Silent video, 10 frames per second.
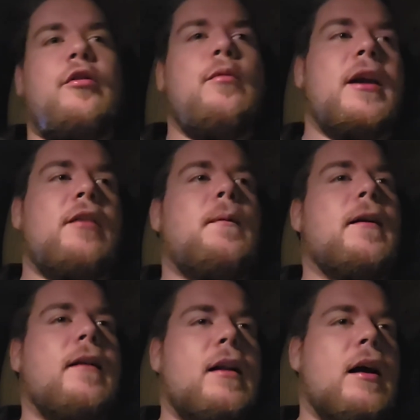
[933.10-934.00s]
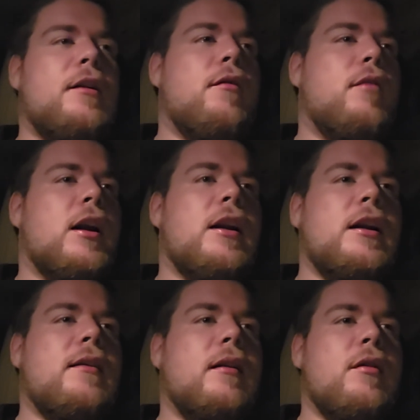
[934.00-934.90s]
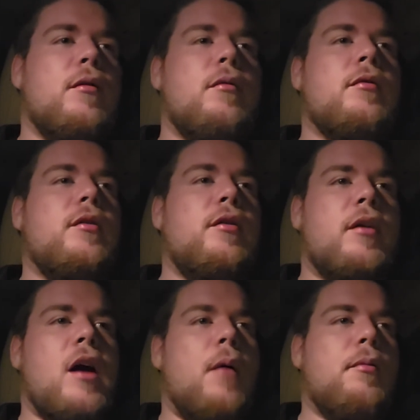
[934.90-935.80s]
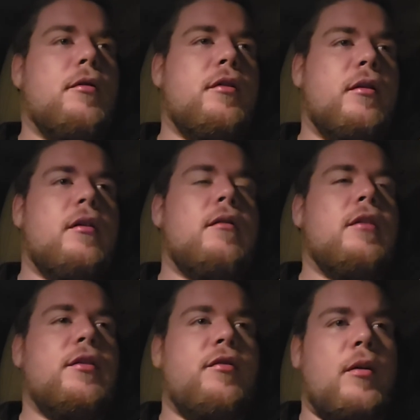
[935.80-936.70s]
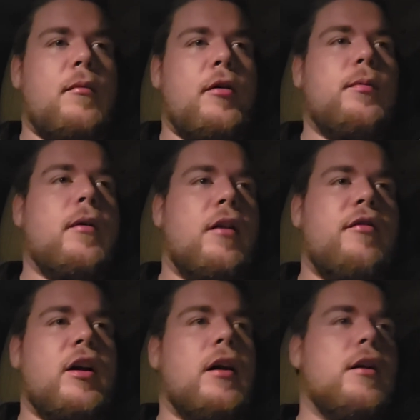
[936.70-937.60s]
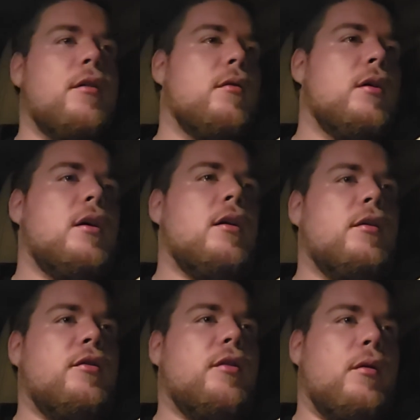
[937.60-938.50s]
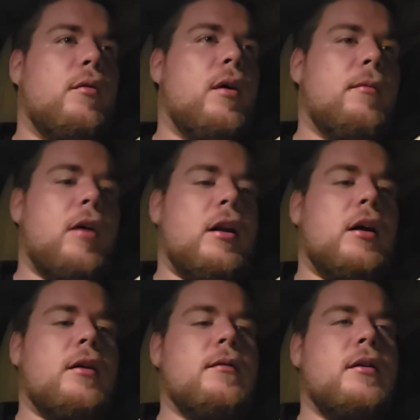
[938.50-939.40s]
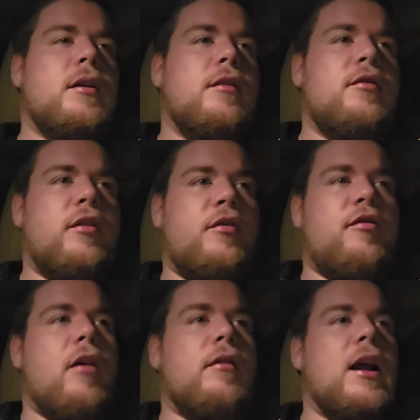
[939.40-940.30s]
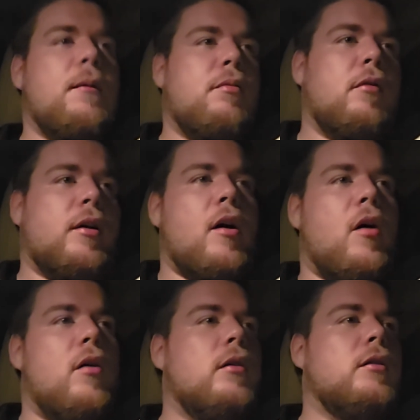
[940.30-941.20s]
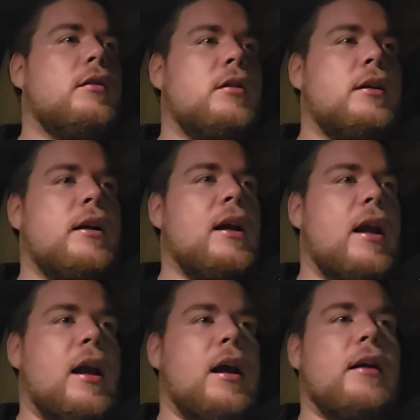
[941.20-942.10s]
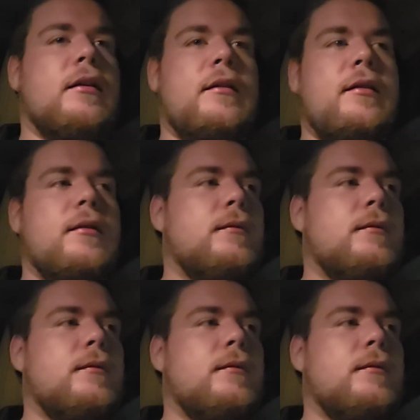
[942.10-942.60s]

to be expected, I know what I need to do to accomplish it, at least for the most part, I think I do. So, I'm going to just follow that protocol, and